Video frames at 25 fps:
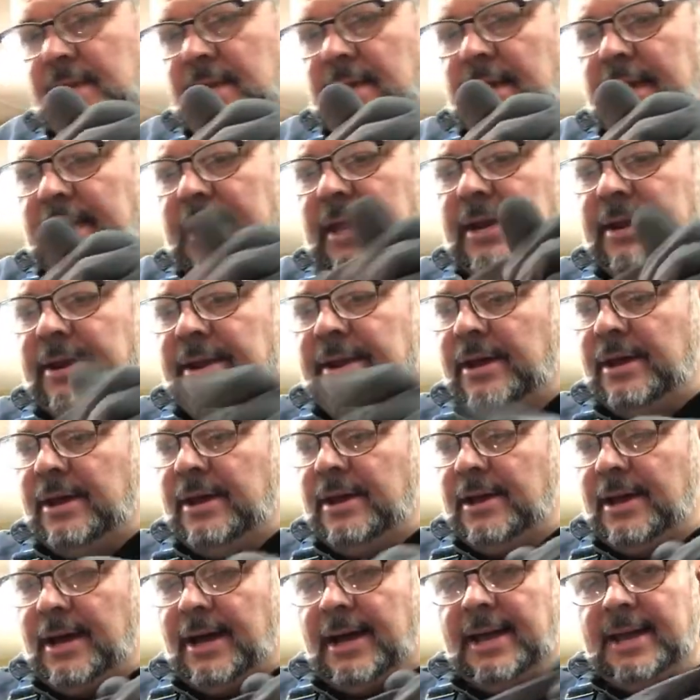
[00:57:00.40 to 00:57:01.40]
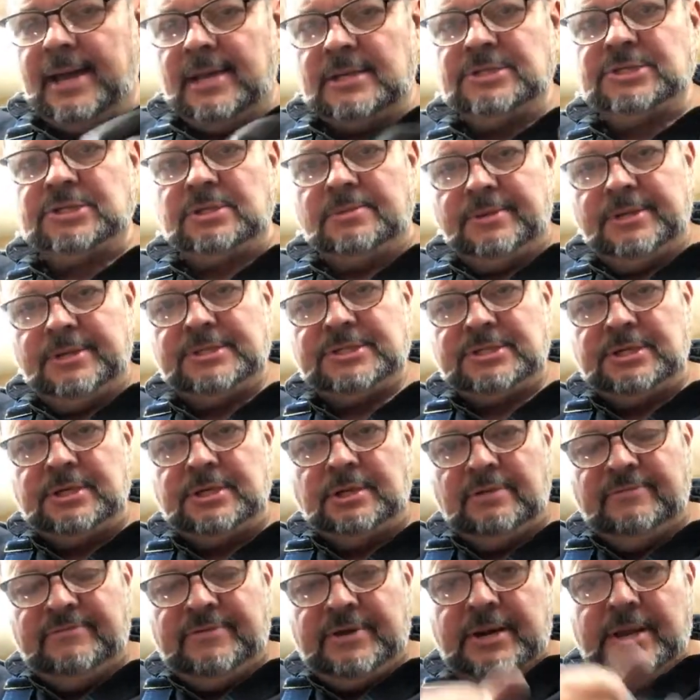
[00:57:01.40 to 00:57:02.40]
And I had somebody steal the
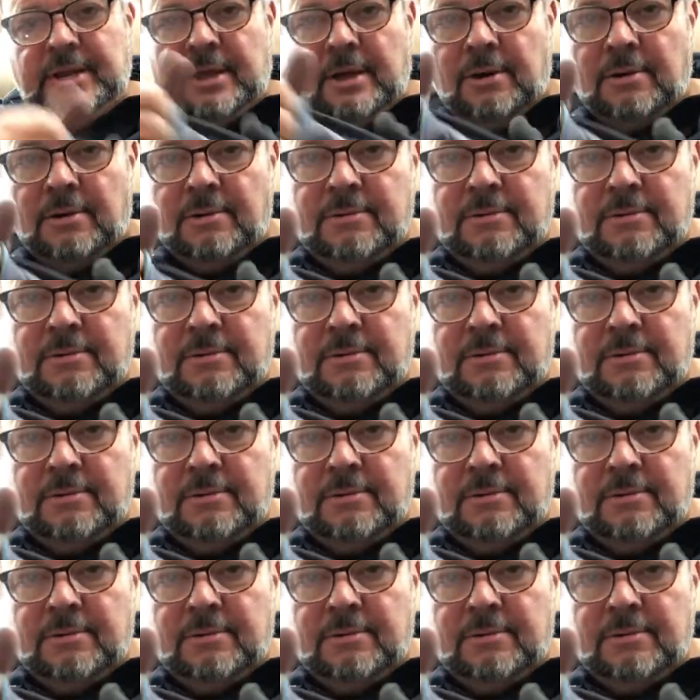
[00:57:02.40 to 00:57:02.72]
video.